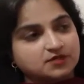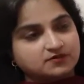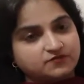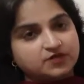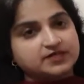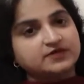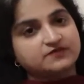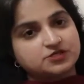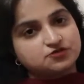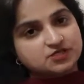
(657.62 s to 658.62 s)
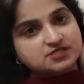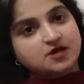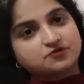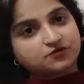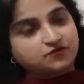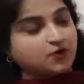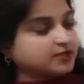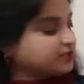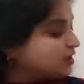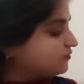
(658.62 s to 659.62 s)
word given to the sound of
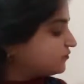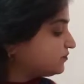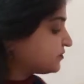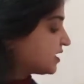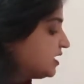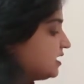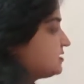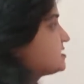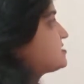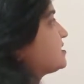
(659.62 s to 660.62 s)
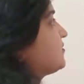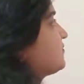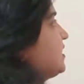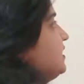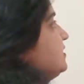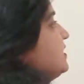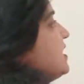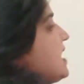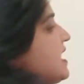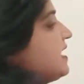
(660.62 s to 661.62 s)
falling of this rain.
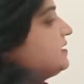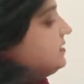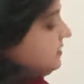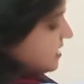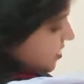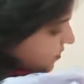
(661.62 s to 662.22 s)
And now